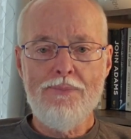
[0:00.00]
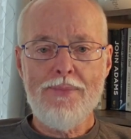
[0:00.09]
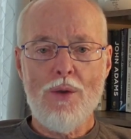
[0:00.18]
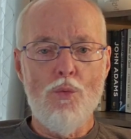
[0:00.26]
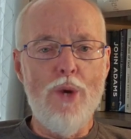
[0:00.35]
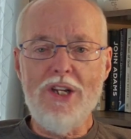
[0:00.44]

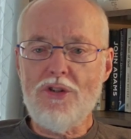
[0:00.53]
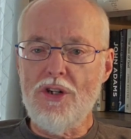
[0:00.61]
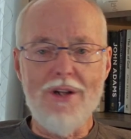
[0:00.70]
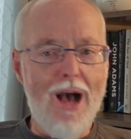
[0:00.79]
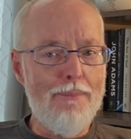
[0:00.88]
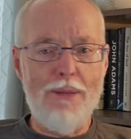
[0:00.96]
We should
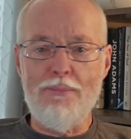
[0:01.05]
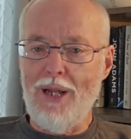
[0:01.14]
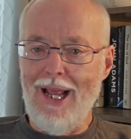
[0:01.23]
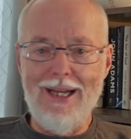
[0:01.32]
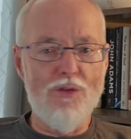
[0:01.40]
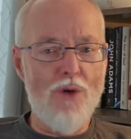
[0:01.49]
not be
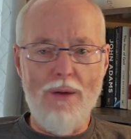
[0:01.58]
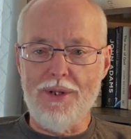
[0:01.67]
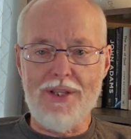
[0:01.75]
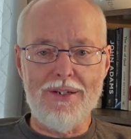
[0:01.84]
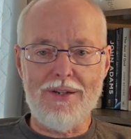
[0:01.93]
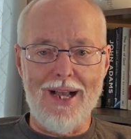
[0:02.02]
playing around with
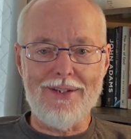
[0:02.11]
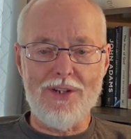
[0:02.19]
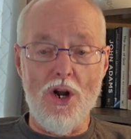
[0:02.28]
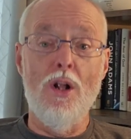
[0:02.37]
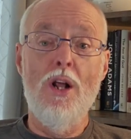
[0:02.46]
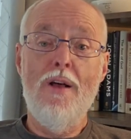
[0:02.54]
these guys at
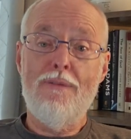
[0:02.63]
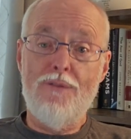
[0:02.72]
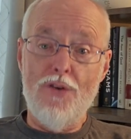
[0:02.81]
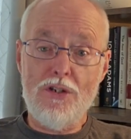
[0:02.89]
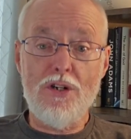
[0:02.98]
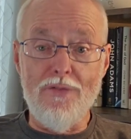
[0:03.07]
all.
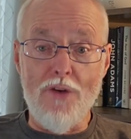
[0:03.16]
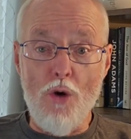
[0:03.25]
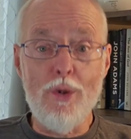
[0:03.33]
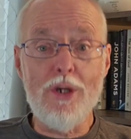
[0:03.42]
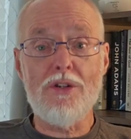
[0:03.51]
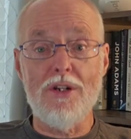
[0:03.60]
First of all,
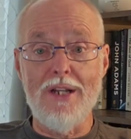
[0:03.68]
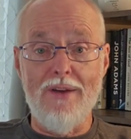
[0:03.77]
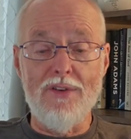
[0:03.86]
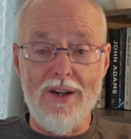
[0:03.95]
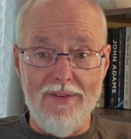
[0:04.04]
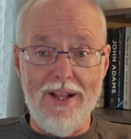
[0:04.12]
we should
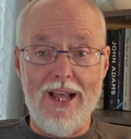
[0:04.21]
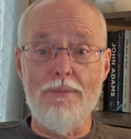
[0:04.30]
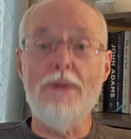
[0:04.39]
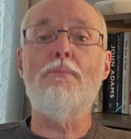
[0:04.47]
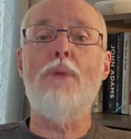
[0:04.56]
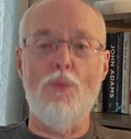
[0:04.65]
never have let them
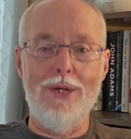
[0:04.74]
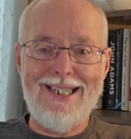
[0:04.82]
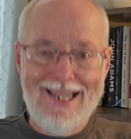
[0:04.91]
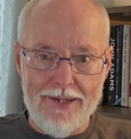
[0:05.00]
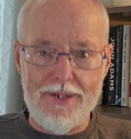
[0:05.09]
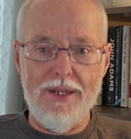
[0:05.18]
in, but we
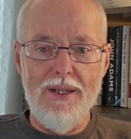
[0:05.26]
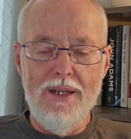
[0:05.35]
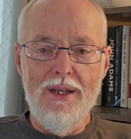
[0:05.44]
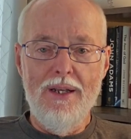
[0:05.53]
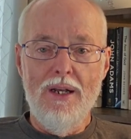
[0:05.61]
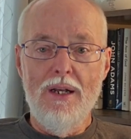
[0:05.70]
did.
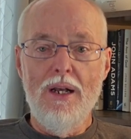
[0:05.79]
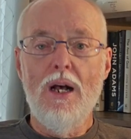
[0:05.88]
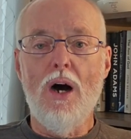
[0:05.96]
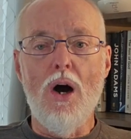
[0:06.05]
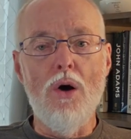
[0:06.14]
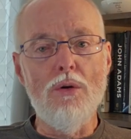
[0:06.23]

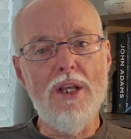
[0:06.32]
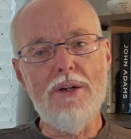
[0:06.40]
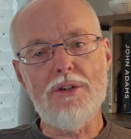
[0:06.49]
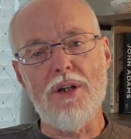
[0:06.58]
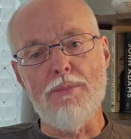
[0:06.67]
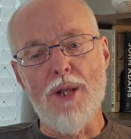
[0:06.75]
Oh,
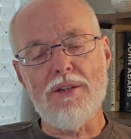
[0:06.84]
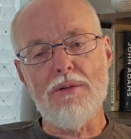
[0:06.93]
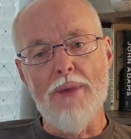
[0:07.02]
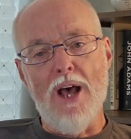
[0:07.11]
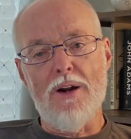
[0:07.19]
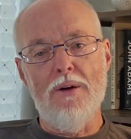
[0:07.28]
leadership doesn't
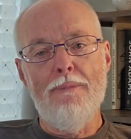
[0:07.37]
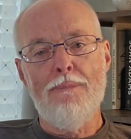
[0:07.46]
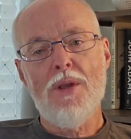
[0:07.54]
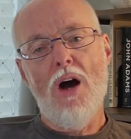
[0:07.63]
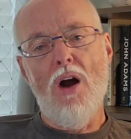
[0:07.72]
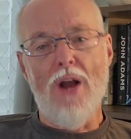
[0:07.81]
matter.
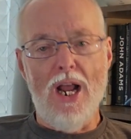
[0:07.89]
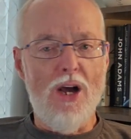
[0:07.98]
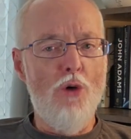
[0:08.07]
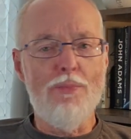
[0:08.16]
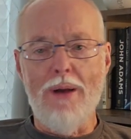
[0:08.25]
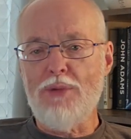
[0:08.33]
All right, I
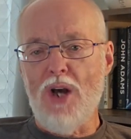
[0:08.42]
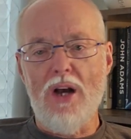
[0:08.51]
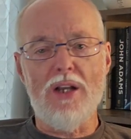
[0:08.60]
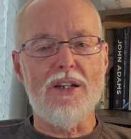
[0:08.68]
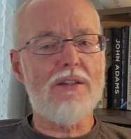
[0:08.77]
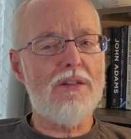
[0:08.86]
hope I'm talking
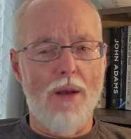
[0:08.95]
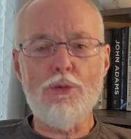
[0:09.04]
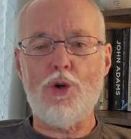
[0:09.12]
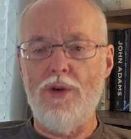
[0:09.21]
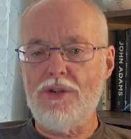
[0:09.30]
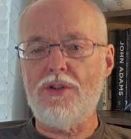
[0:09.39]
to some
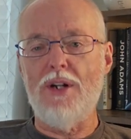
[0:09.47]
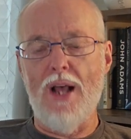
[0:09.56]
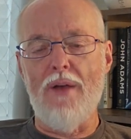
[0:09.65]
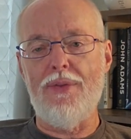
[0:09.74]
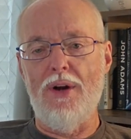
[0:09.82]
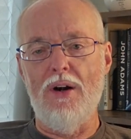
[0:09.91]
Christian
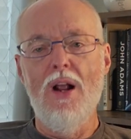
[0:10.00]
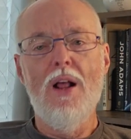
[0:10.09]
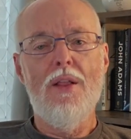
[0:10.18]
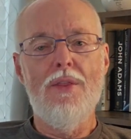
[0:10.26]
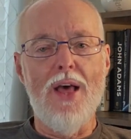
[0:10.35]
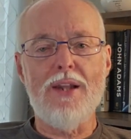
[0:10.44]
out there
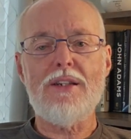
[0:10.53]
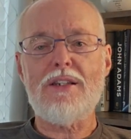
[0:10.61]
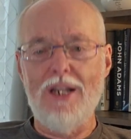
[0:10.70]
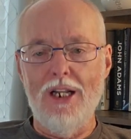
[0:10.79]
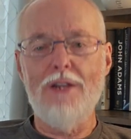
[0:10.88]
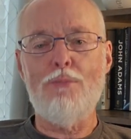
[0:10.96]
that is
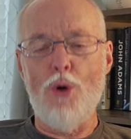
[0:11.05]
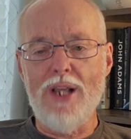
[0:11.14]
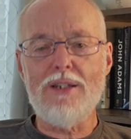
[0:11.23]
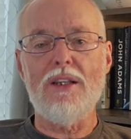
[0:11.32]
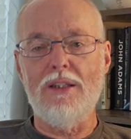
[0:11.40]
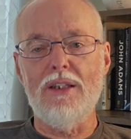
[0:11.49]
still
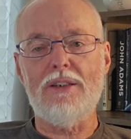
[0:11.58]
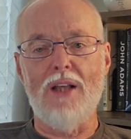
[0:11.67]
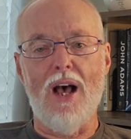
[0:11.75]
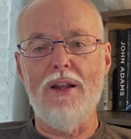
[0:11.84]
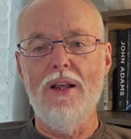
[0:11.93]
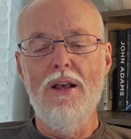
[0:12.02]
embracing this
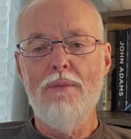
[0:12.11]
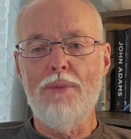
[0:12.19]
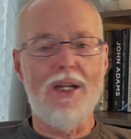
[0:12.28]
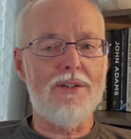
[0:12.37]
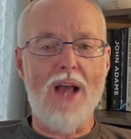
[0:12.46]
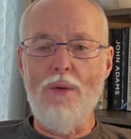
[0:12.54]
thought
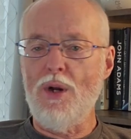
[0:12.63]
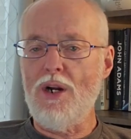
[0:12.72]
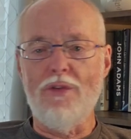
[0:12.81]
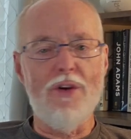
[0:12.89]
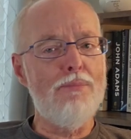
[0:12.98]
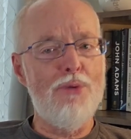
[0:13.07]
because I want to
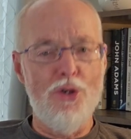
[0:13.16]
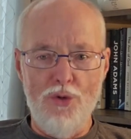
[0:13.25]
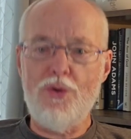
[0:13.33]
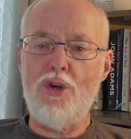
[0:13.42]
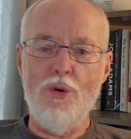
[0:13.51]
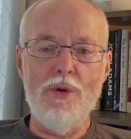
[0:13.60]

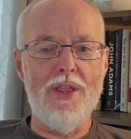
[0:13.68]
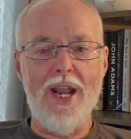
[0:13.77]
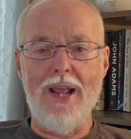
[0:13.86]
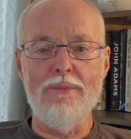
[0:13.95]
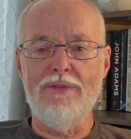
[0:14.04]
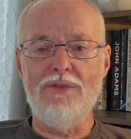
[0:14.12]
rebuke you in the
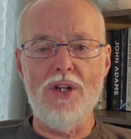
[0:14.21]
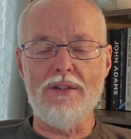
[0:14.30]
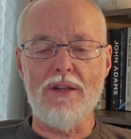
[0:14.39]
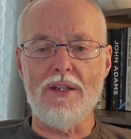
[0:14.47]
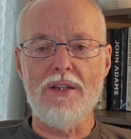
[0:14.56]
name of Jesus.